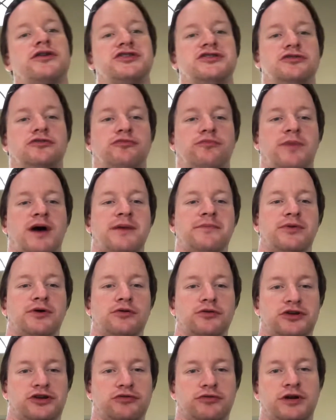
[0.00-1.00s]
So by
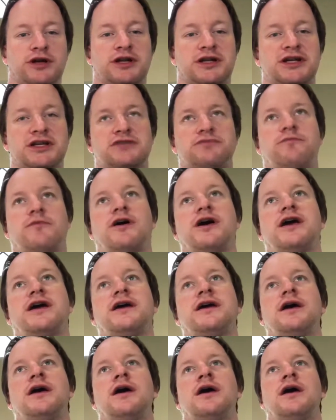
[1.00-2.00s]
doing it this way,